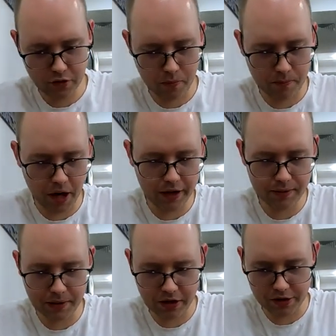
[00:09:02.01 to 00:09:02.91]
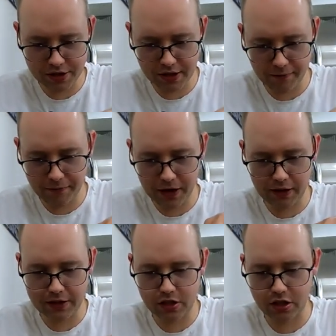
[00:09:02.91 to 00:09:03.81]
combined, because I
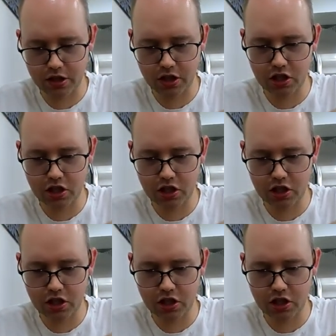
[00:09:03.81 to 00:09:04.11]
feel it's just